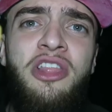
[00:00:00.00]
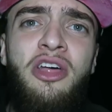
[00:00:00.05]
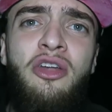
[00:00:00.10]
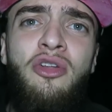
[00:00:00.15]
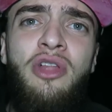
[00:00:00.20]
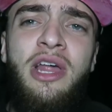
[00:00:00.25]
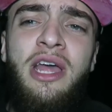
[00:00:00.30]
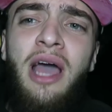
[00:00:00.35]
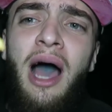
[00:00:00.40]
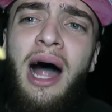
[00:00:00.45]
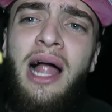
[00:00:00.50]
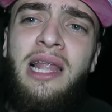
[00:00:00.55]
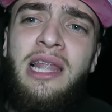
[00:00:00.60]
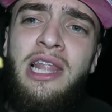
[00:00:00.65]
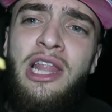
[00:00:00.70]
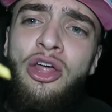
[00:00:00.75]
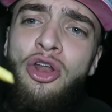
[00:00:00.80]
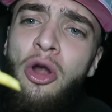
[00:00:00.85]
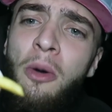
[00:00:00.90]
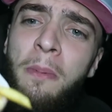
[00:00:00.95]
literally
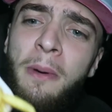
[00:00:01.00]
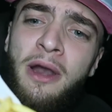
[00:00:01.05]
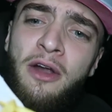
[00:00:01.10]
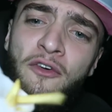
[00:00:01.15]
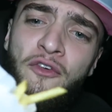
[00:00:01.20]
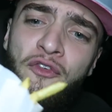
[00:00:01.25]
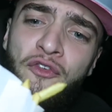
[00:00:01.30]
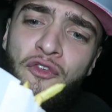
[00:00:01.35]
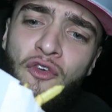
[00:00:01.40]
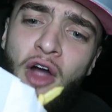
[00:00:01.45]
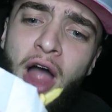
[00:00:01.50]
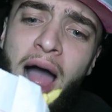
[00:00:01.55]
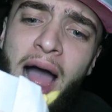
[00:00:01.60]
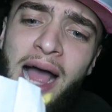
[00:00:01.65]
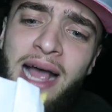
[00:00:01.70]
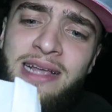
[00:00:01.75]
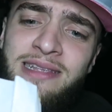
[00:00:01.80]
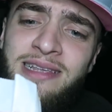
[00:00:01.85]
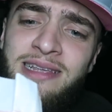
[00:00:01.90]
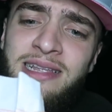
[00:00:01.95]
a little bit of
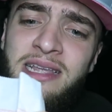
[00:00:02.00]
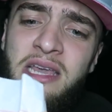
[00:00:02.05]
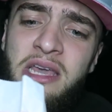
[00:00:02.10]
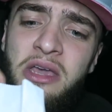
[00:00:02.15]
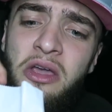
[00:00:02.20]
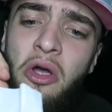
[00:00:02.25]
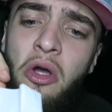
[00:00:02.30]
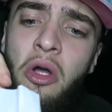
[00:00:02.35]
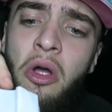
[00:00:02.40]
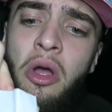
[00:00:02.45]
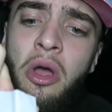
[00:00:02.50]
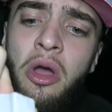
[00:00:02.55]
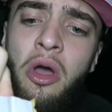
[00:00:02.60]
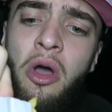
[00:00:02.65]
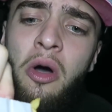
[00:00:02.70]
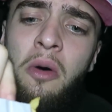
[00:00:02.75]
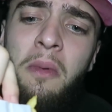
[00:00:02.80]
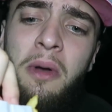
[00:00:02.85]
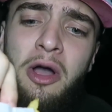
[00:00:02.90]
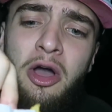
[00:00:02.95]
fries in here.
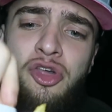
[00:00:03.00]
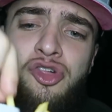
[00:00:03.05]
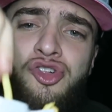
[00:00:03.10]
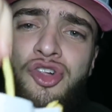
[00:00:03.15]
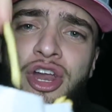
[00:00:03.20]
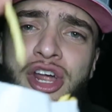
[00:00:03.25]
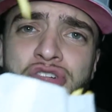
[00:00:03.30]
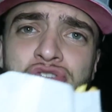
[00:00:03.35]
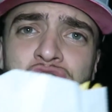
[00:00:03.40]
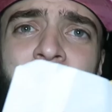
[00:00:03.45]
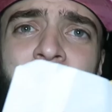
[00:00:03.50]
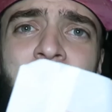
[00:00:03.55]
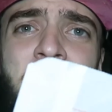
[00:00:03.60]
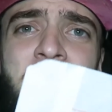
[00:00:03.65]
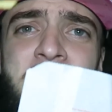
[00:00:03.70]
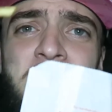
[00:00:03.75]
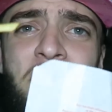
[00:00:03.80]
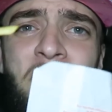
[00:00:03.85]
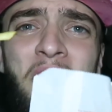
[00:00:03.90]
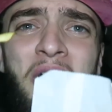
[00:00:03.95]
Oh my God, should I to
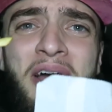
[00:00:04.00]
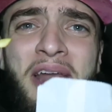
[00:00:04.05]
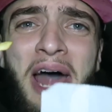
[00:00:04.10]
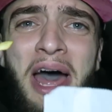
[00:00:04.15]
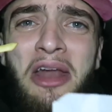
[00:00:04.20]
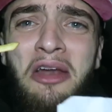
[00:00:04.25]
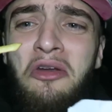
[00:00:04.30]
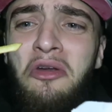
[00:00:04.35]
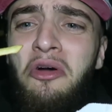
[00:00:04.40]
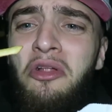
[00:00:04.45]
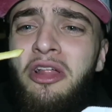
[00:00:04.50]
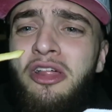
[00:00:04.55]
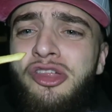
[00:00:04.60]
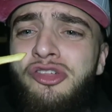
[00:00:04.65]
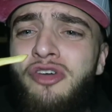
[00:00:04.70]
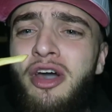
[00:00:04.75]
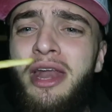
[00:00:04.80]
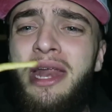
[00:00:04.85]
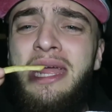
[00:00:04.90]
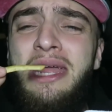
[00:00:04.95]
eat one? I don't know. Let's
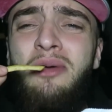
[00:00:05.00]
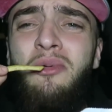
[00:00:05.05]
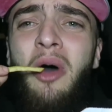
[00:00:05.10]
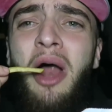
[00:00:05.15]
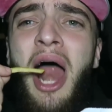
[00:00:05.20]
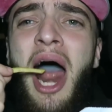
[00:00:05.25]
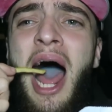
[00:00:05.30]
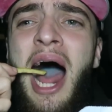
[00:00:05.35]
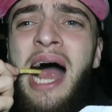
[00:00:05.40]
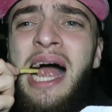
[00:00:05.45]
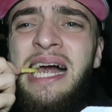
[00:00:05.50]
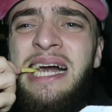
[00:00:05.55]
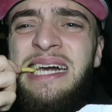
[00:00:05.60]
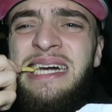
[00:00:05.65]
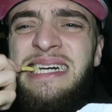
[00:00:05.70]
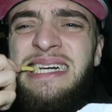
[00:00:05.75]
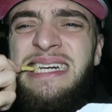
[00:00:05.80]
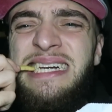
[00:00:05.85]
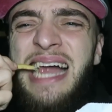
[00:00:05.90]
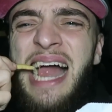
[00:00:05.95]
try to eat one.
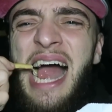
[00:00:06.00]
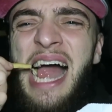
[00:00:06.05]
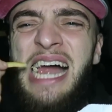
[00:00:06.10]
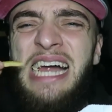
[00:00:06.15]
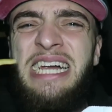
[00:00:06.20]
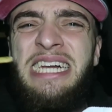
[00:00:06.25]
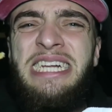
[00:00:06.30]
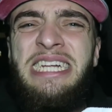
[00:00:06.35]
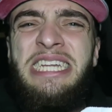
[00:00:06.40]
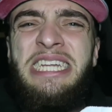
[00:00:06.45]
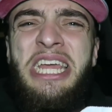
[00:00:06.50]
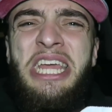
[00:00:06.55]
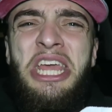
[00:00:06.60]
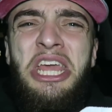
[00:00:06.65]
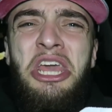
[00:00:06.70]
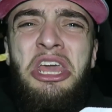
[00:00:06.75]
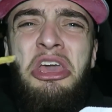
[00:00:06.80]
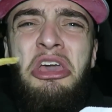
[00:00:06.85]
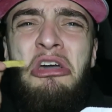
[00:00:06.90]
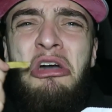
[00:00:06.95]

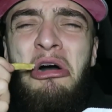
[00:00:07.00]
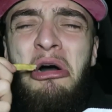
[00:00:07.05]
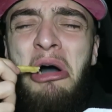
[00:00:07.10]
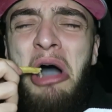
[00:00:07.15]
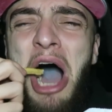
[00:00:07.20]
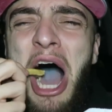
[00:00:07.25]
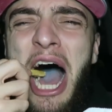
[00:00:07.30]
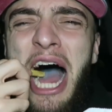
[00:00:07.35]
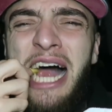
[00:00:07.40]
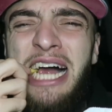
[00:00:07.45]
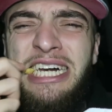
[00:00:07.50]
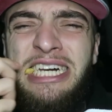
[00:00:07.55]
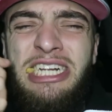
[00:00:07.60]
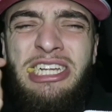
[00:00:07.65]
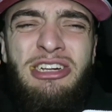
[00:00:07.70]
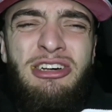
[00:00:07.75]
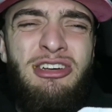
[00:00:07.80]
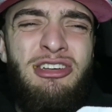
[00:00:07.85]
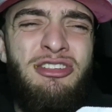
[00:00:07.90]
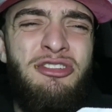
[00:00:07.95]
Ew,
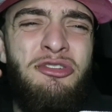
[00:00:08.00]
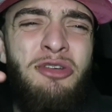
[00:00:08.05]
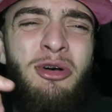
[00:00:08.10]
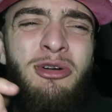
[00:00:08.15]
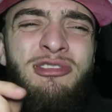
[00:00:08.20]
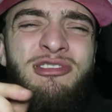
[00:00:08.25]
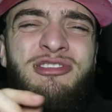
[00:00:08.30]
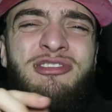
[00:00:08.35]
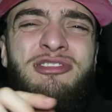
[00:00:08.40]
they're so